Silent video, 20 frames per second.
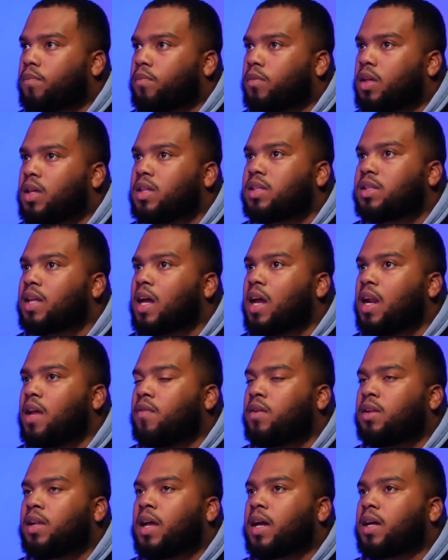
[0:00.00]
it's not
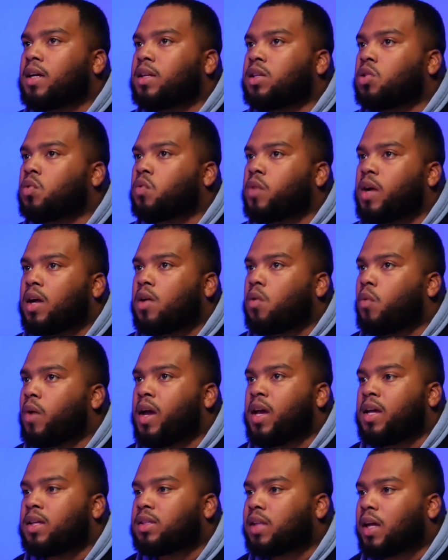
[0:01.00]
even like a direct
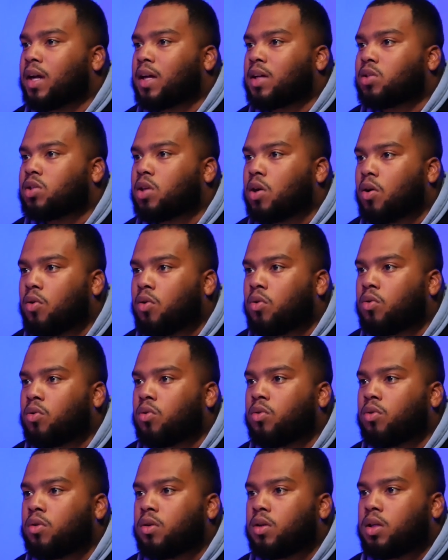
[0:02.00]
way. It's like a
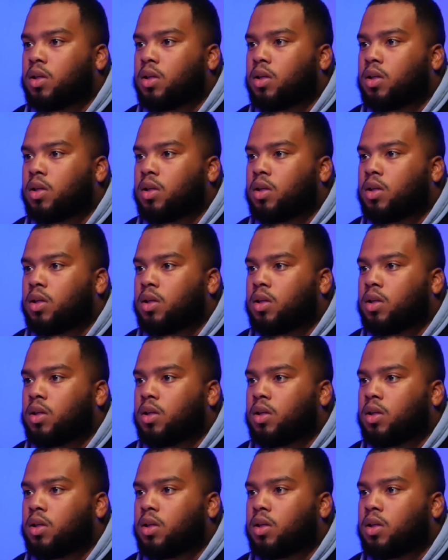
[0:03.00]
total